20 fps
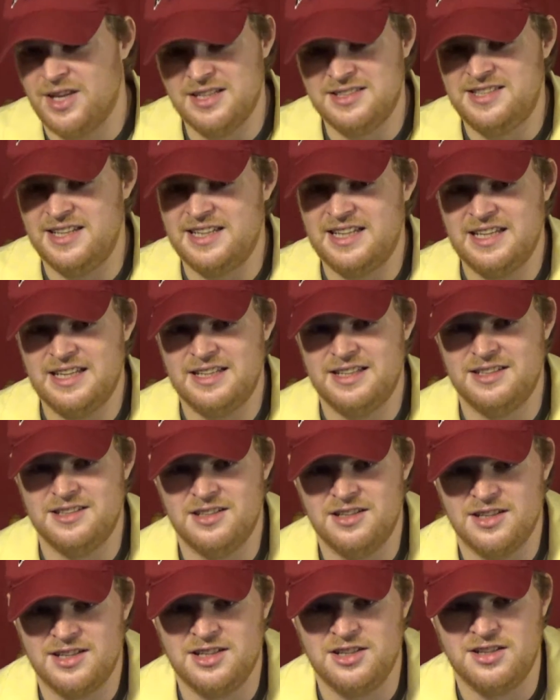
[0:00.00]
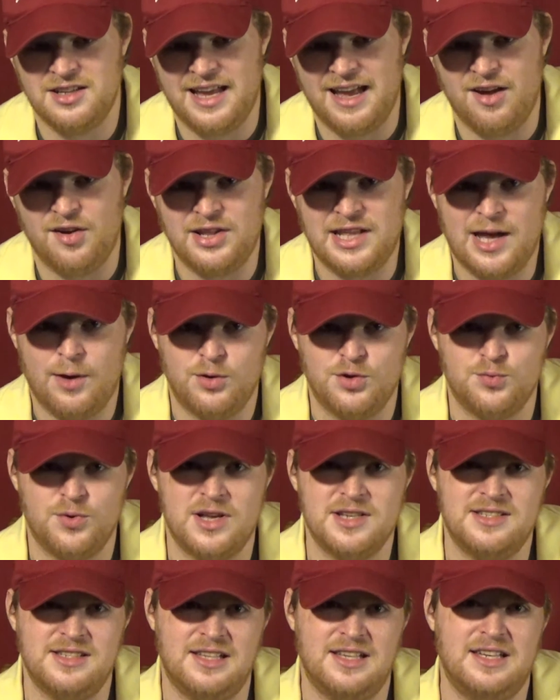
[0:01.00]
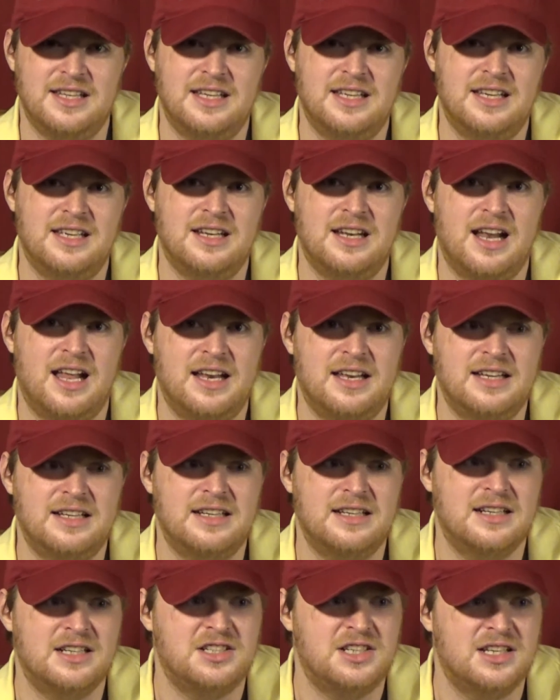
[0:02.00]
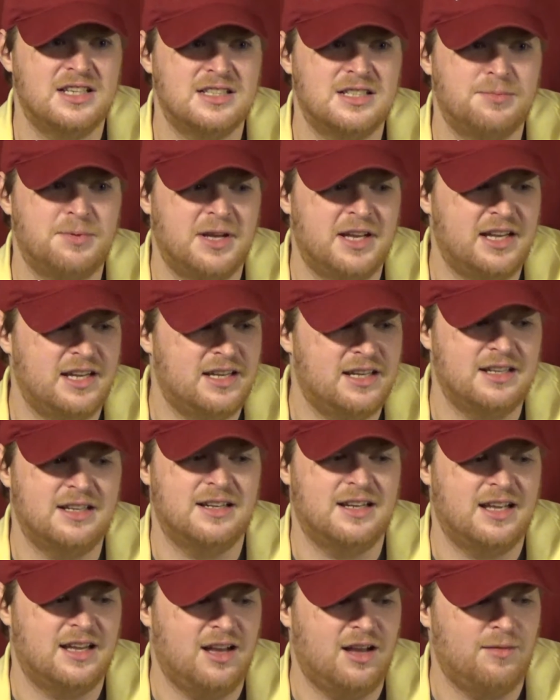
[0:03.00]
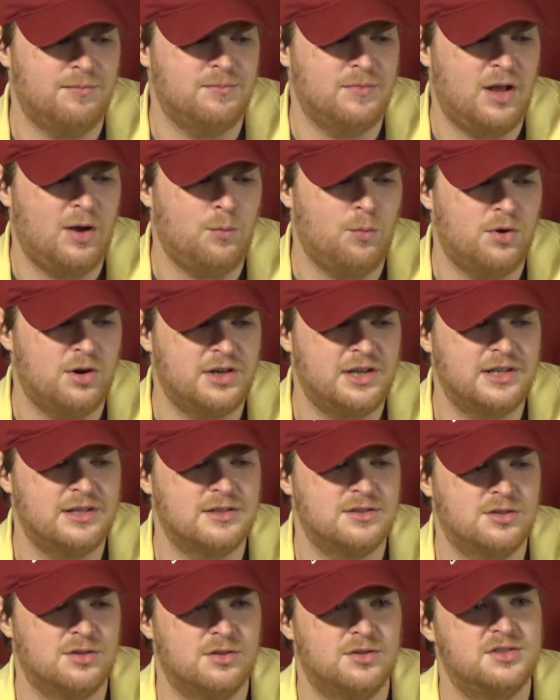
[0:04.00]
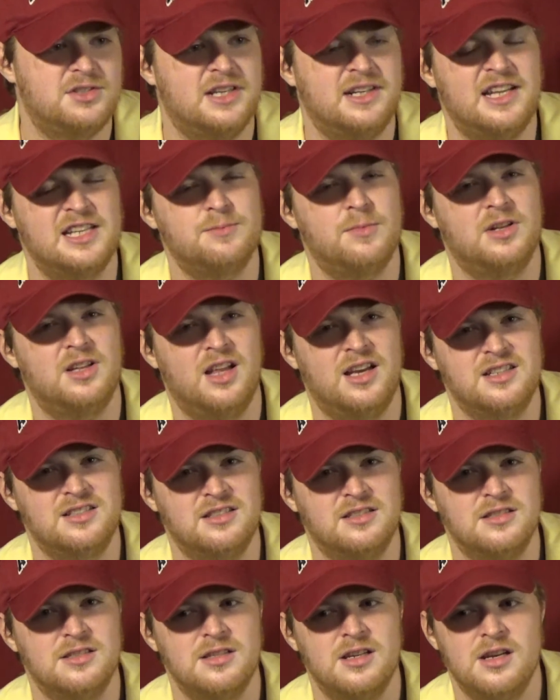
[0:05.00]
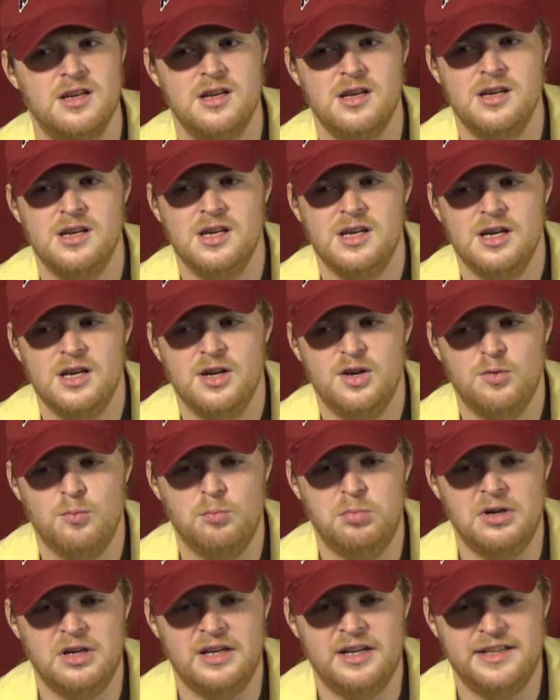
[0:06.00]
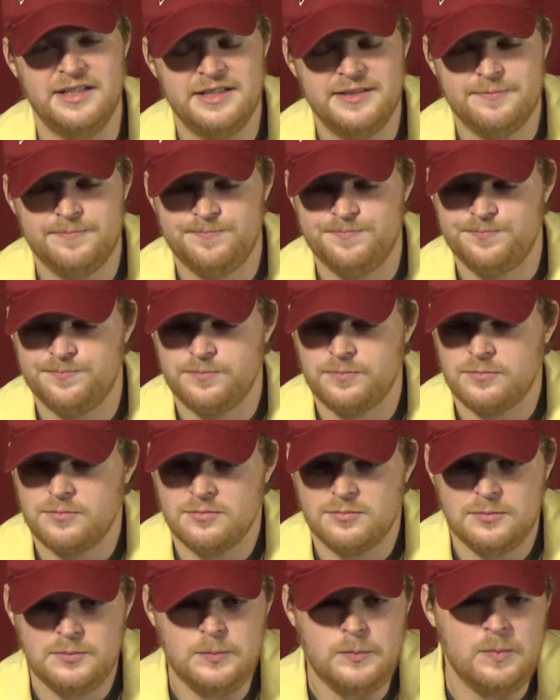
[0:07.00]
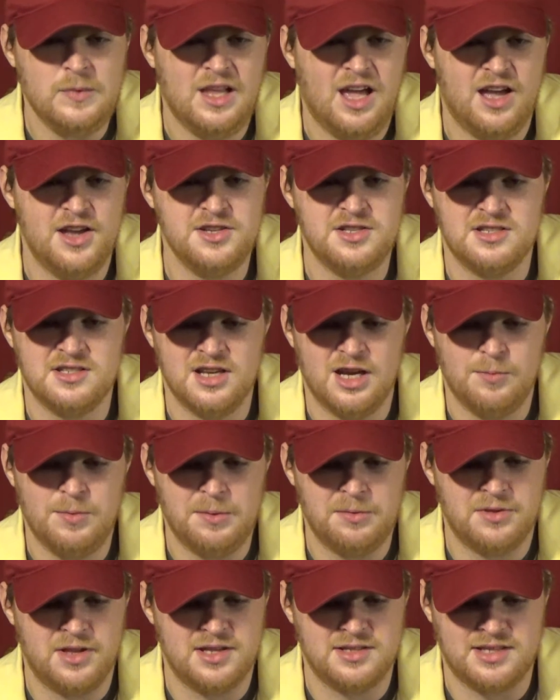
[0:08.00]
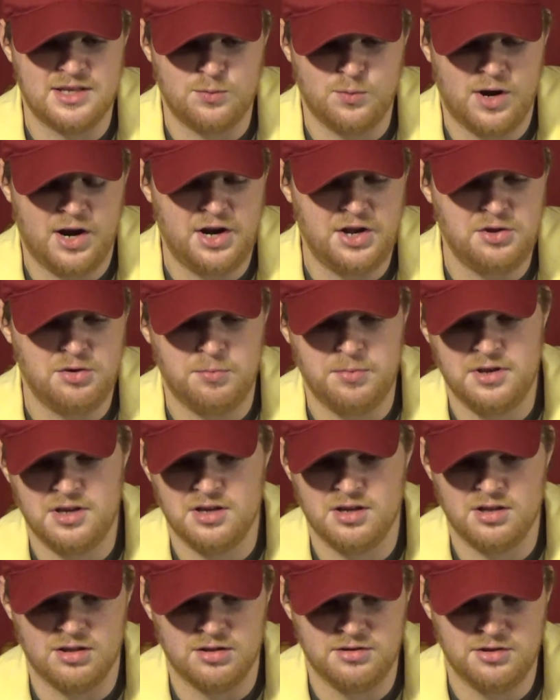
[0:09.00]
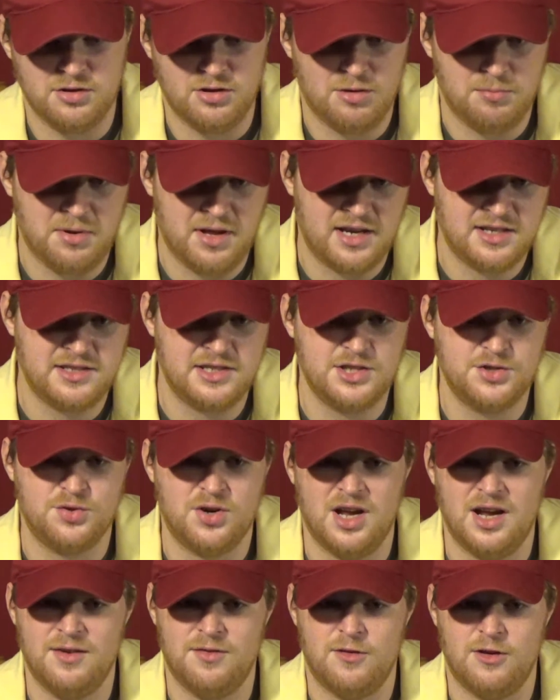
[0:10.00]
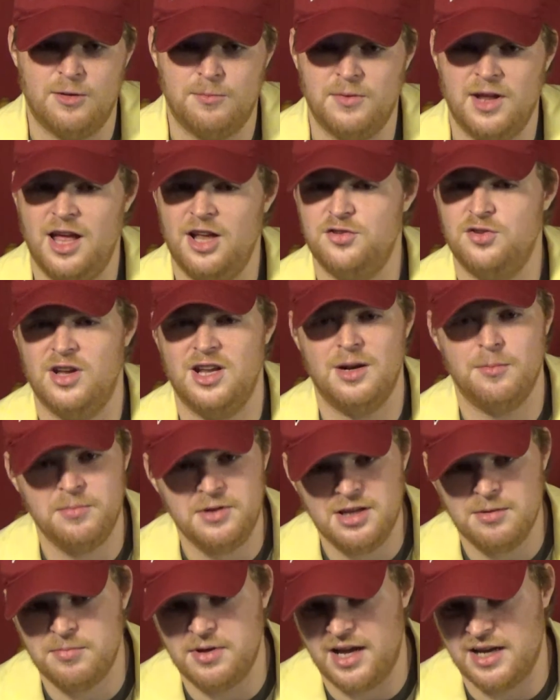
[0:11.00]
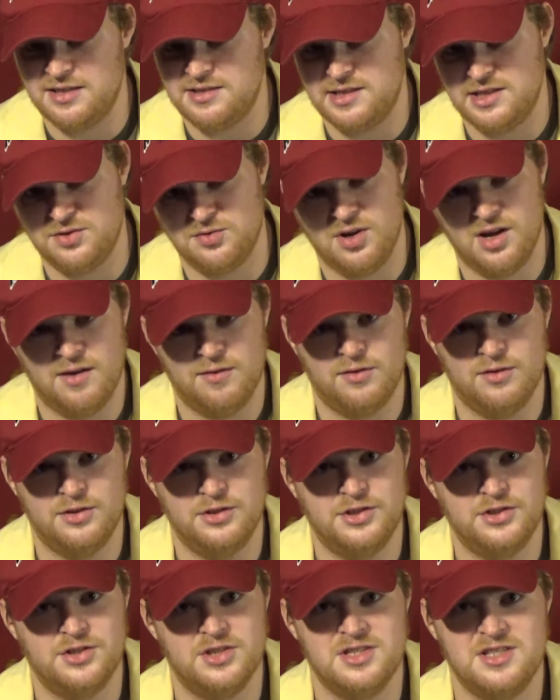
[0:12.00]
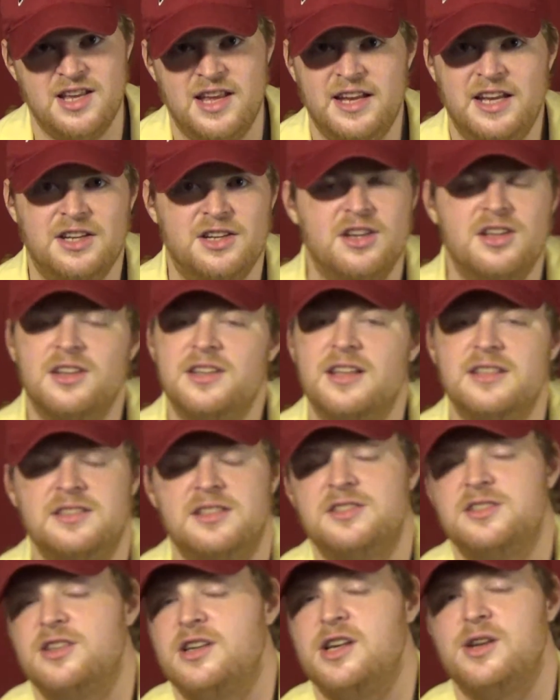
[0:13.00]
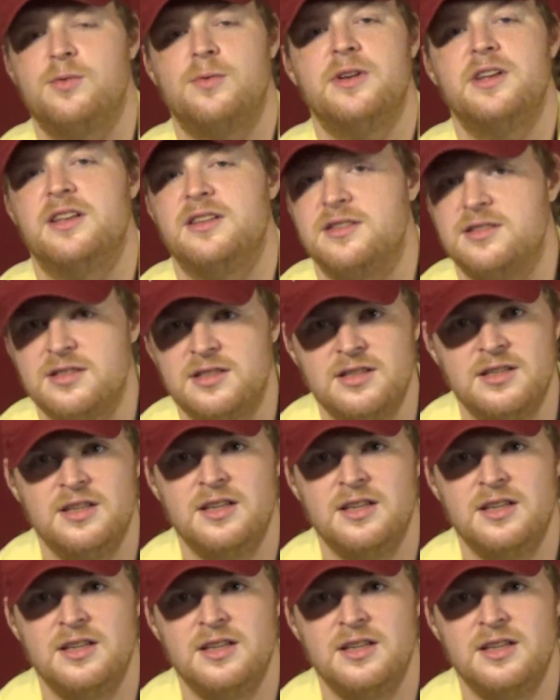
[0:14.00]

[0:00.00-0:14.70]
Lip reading: a ticket in the county I was wrestling in, and I didn't get a chance to pay it, and now I'm not working, so the state has my license. But I used to tell people, they'd say, why are you being a backseat driver? I'm not trying to be a backseat driver. You're just taking unnecessary risk.